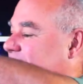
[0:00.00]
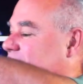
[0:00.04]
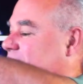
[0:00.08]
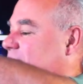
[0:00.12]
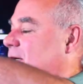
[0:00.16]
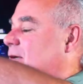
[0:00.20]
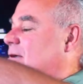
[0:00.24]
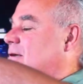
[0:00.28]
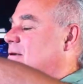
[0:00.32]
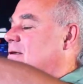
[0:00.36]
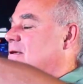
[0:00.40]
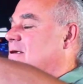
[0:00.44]

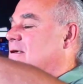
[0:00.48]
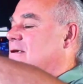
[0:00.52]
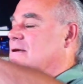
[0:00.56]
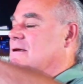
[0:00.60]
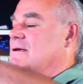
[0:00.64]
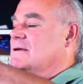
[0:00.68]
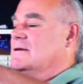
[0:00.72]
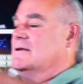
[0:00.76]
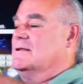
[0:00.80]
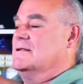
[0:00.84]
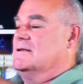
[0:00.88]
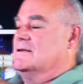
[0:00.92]
and
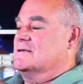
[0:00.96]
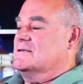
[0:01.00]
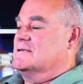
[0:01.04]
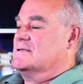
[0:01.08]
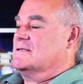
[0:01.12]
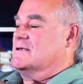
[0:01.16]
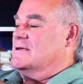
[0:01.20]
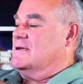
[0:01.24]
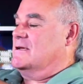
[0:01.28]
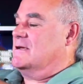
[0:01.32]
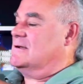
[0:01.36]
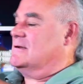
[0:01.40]
get into
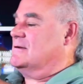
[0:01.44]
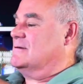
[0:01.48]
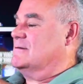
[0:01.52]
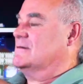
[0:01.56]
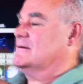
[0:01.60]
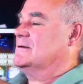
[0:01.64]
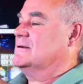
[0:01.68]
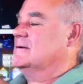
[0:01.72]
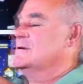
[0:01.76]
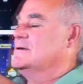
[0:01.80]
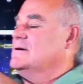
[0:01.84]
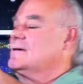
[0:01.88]
this thing
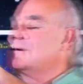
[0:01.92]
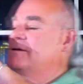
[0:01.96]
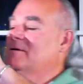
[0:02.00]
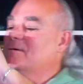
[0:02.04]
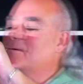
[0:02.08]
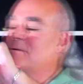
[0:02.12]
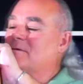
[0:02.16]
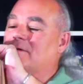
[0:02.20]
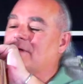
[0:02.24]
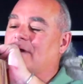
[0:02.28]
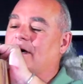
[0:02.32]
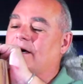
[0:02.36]

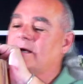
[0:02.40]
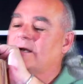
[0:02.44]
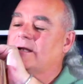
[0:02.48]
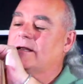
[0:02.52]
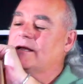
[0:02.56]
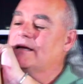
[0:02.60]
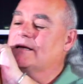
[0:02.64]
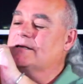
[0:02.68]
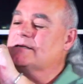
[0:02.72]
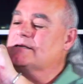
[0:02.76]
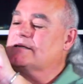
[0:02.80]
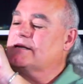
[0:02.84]
without
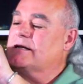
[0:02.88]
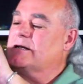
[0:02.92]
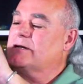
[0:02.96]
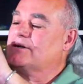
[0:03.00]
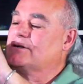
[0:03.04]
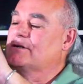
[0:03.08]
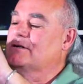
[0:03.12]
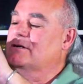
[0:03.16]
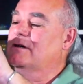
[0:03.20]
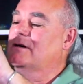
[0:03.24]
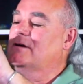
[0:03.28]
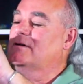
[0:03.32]
any hesitation.